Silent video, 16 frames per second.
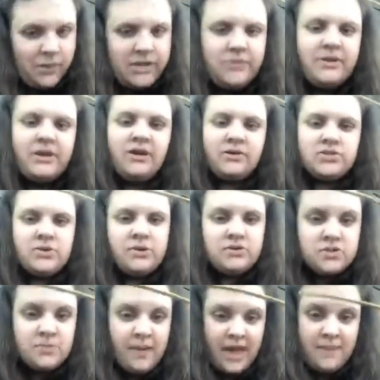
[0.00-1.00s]
You can also
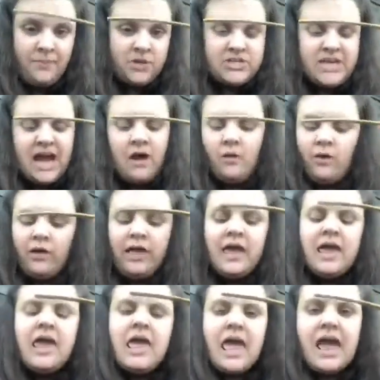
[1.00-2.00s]
use a paper towel.
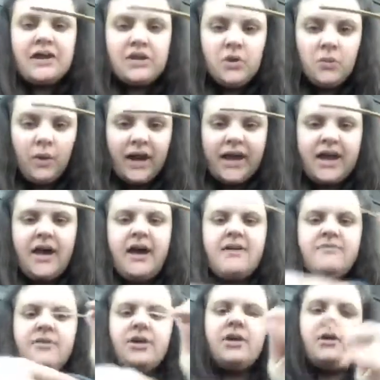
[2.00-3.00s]
And you want to
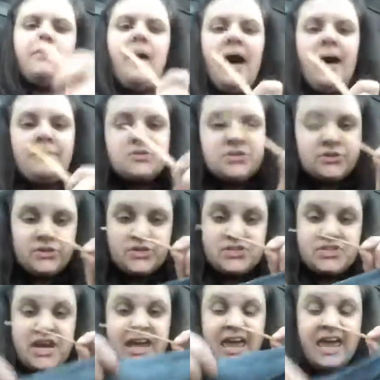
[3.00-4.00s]
cover your popsicle
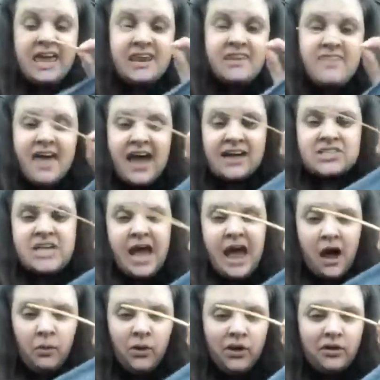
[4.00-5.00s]
stick in that
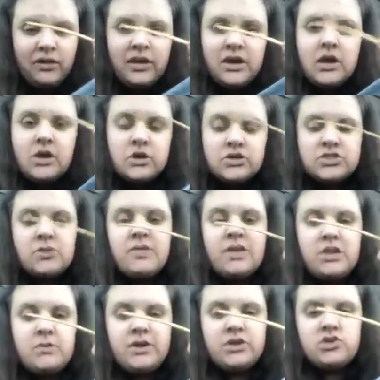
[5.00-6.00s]
towel so that
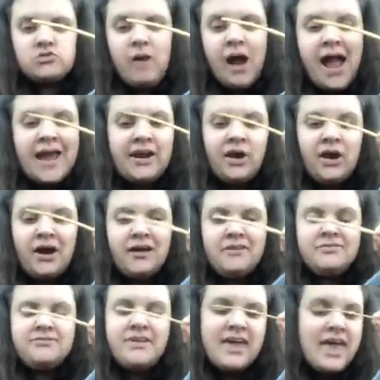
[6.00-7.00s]
you can dry it
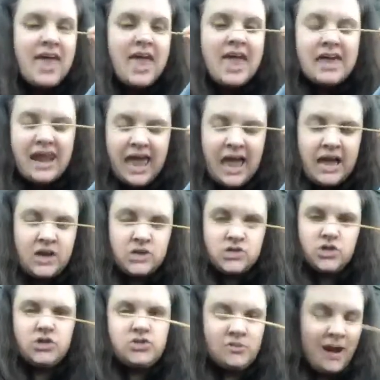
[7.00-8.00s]
off. And as
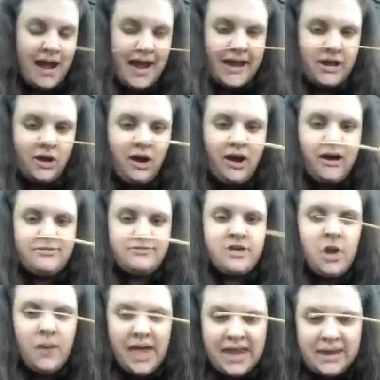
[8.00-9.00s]
you're drying it off,
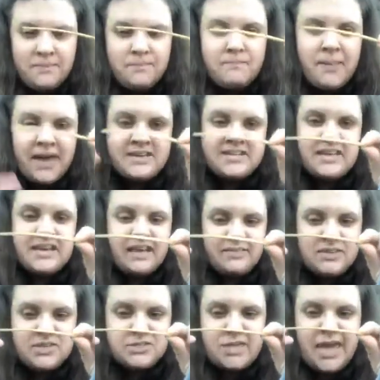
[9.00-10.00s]
go ahead and bend it in
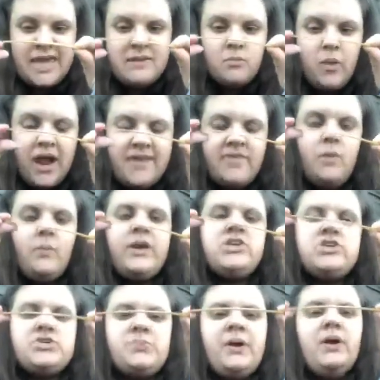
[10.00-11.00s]
the same way that we
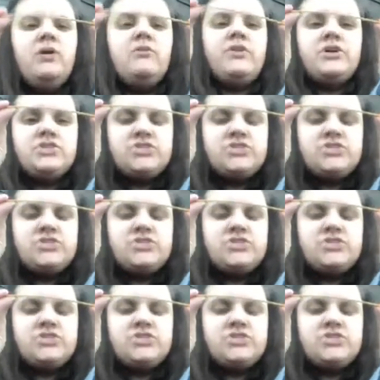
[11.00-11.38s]
just went over.